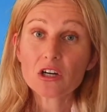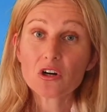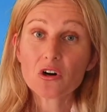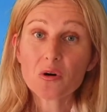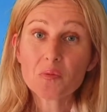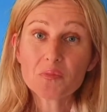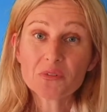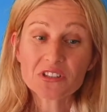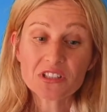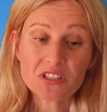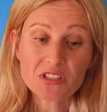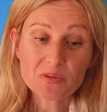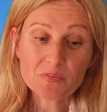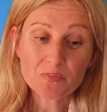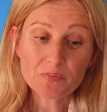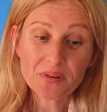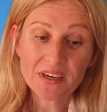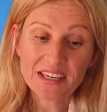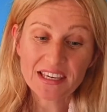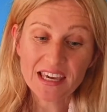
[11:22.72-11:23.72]

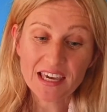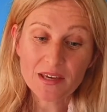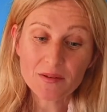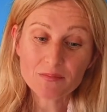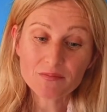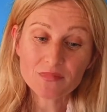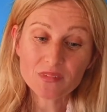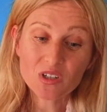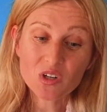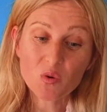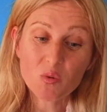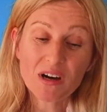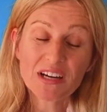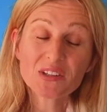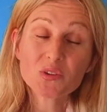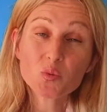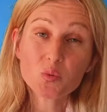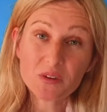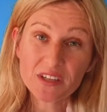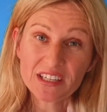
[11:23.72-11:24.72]
Communism became
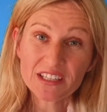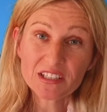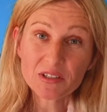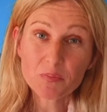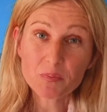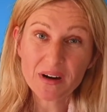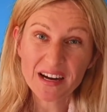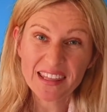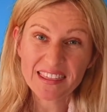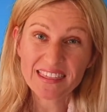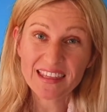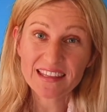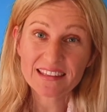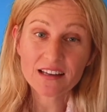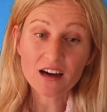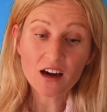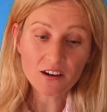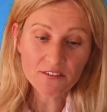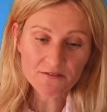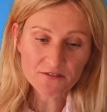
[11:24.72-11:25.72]
quite weak by
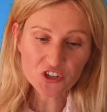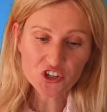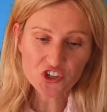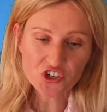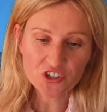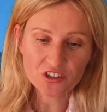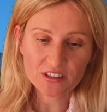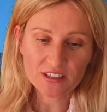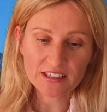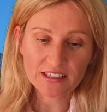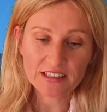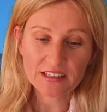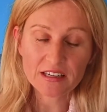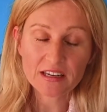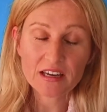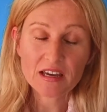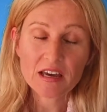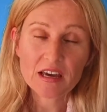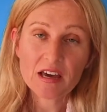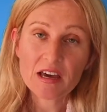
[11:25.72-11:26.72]
then officially,
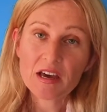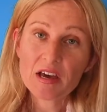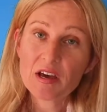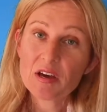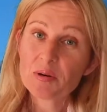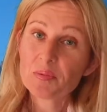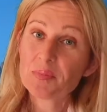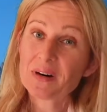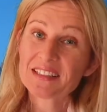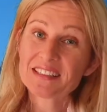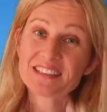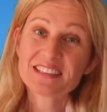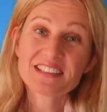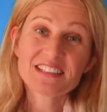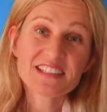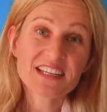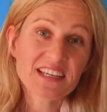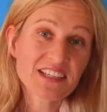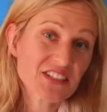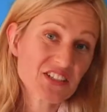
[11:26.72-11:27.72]
but
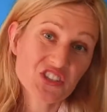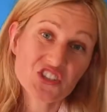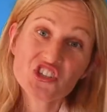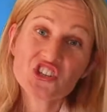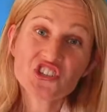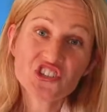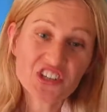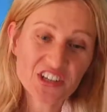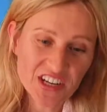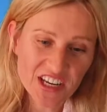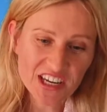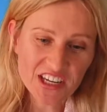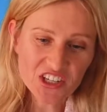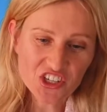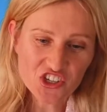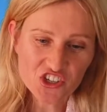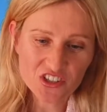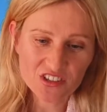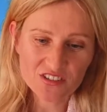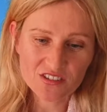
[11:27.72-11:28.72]
it takes
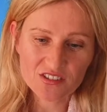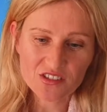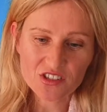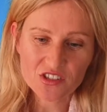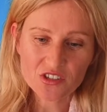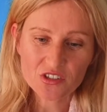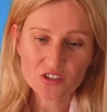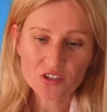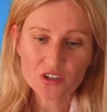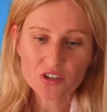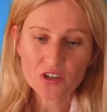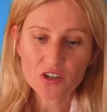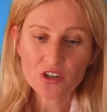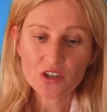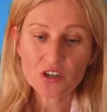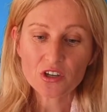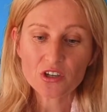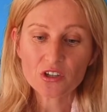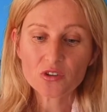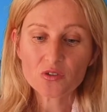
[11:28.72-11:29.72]
generations
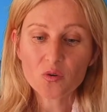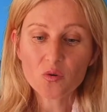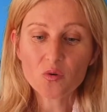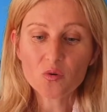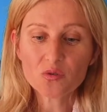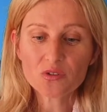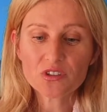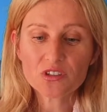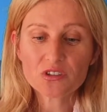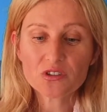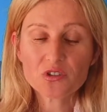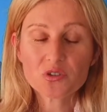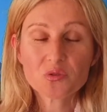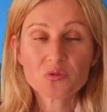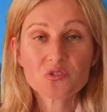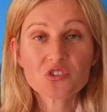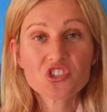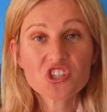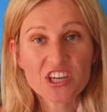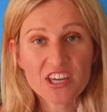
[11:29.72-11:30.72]
in order
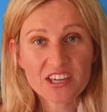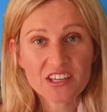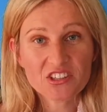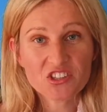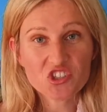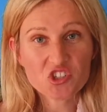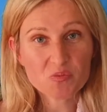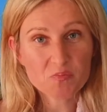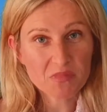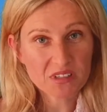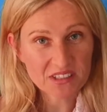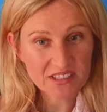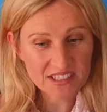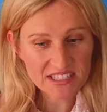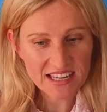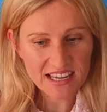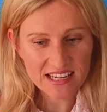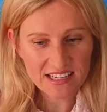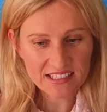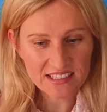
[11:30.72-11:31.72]
to change
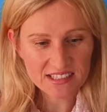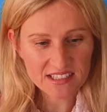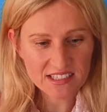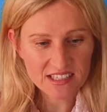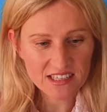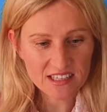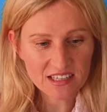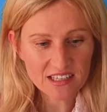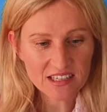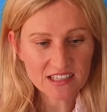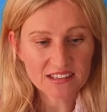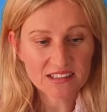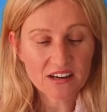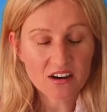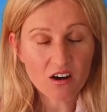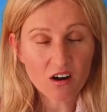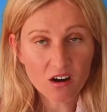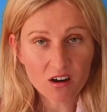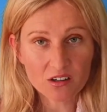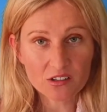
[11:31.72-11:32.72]
mentality in the
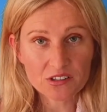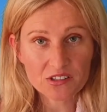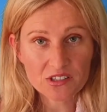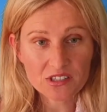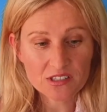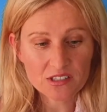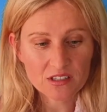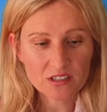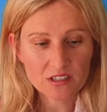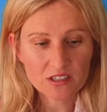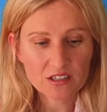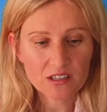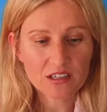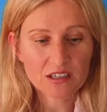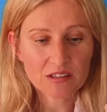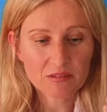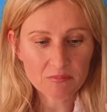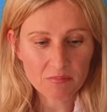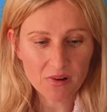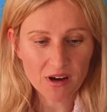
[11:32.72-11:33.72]
hearts
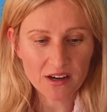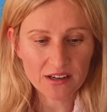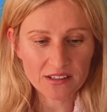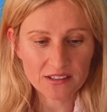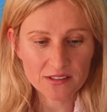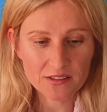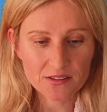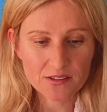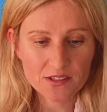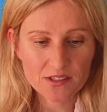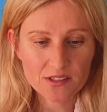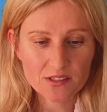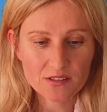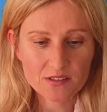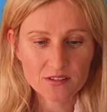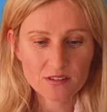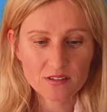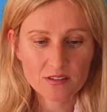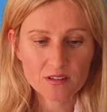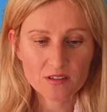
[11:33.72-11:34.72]
and minds.